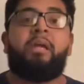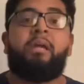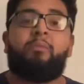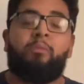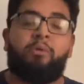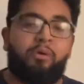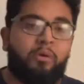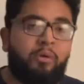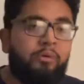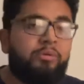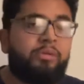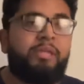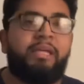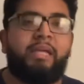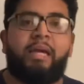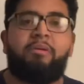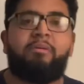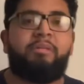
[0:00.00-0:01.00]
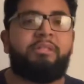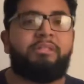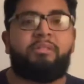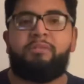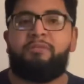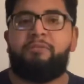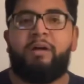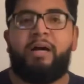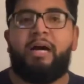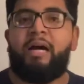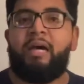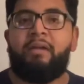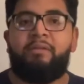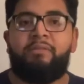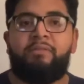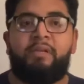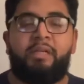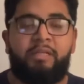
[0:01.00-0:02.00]
We're only counting to
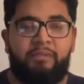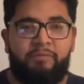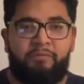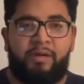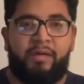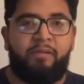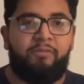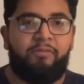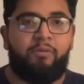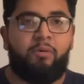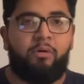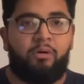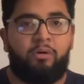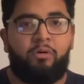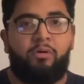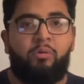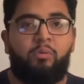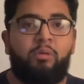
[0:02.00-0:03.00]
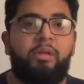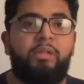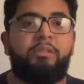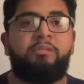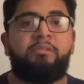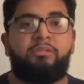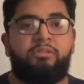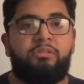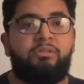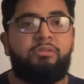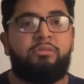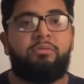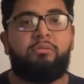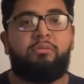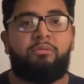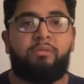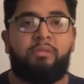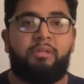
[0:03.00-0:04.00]
5 in 5/4. 1 2
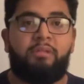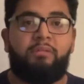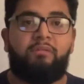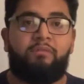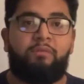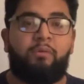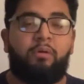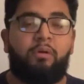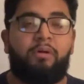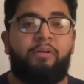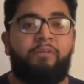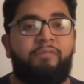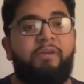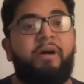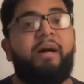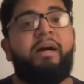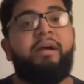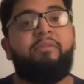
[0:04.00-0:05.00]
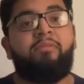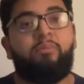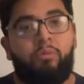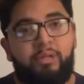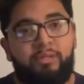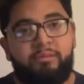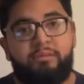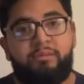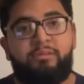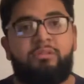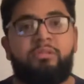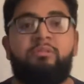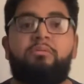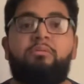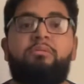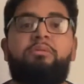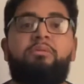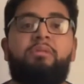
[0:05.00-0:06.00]
3 4 5. 1
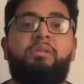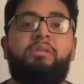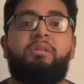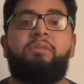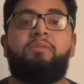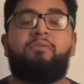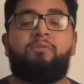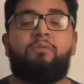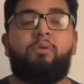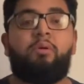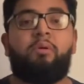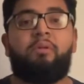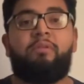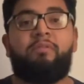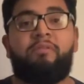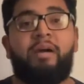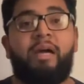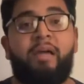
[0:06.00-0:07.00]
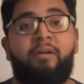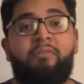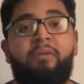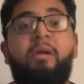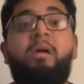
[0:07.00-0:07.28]
2 3 4 5.